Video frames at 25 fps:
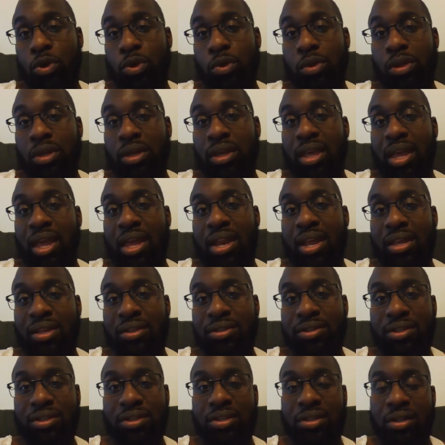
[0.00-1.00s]
you look at
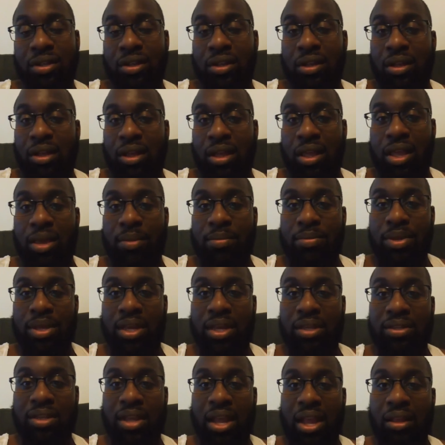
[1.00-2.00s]
as
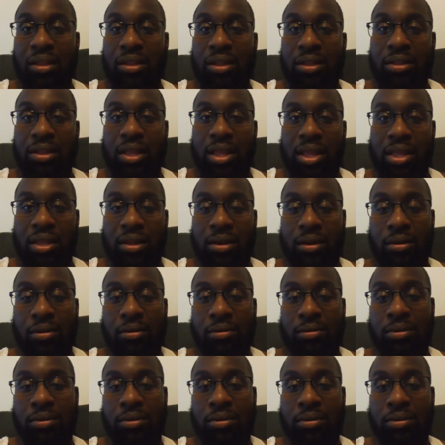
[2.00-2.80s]
NBA talent that